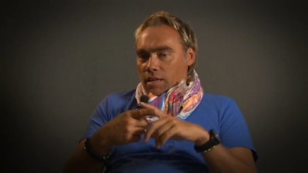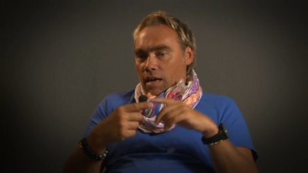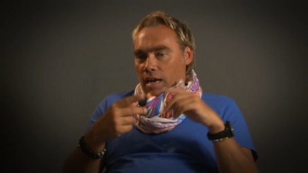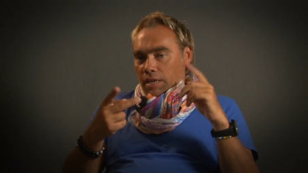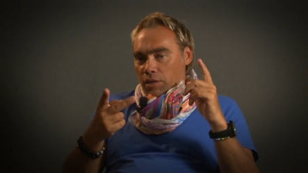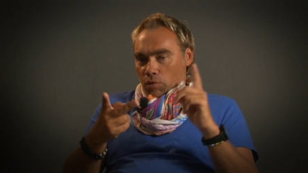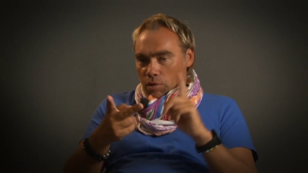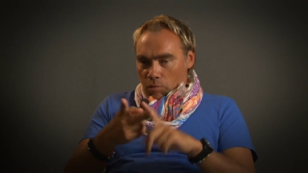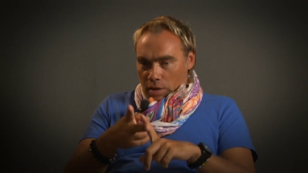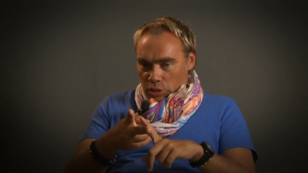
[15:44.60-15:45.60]
I had the
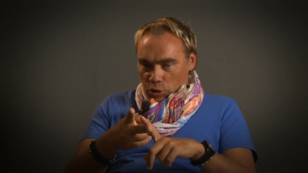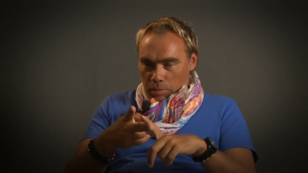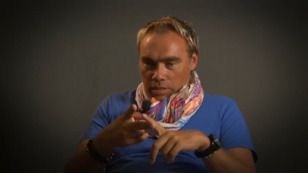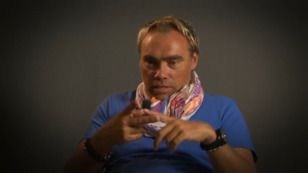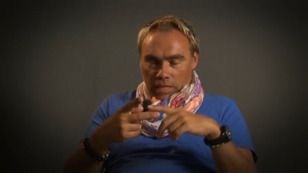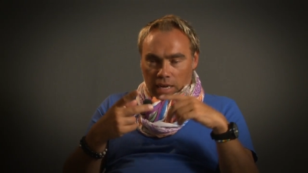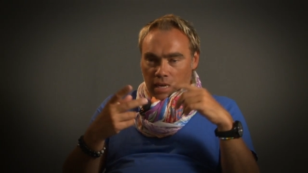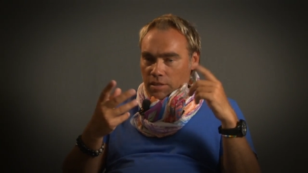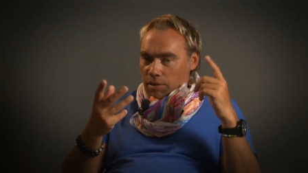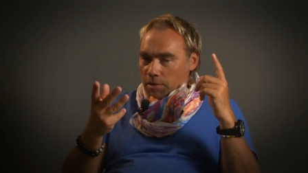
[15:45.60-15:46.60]
arrangements, I
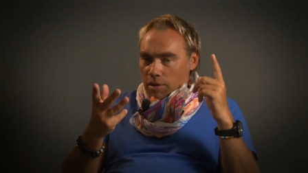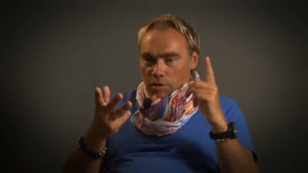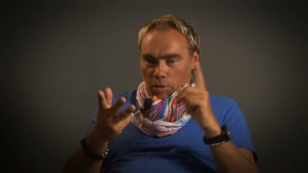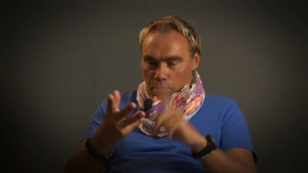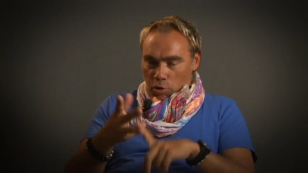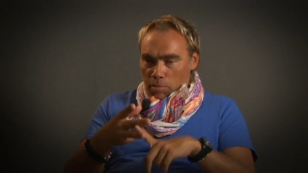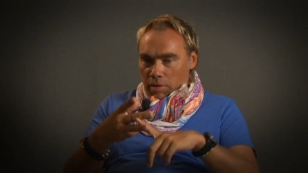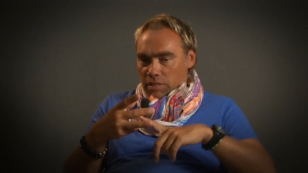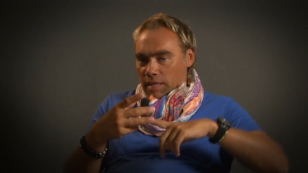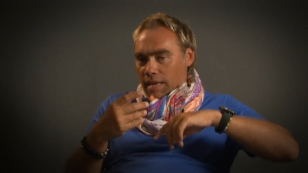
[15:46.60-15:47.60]
had the
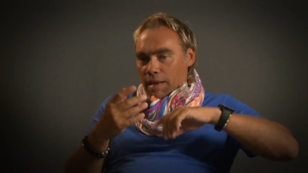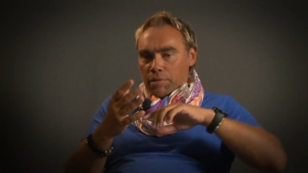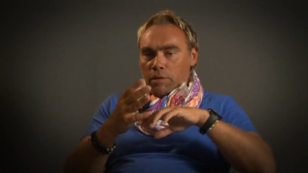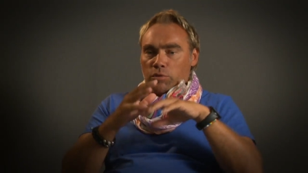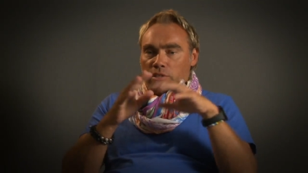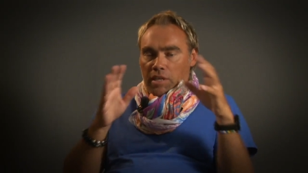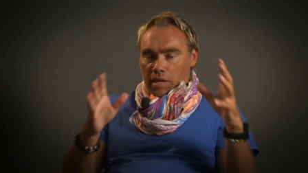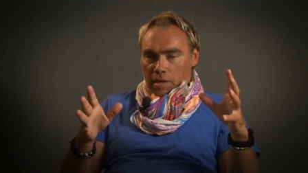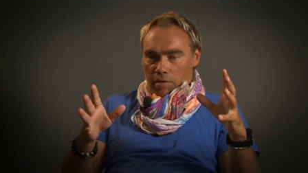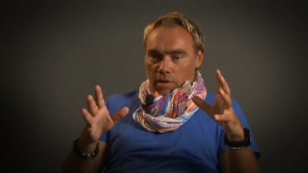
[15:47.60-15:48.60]
permits, everything was
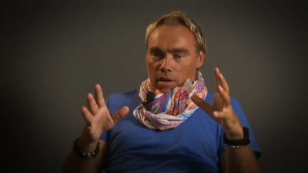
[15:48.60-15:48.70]
clear.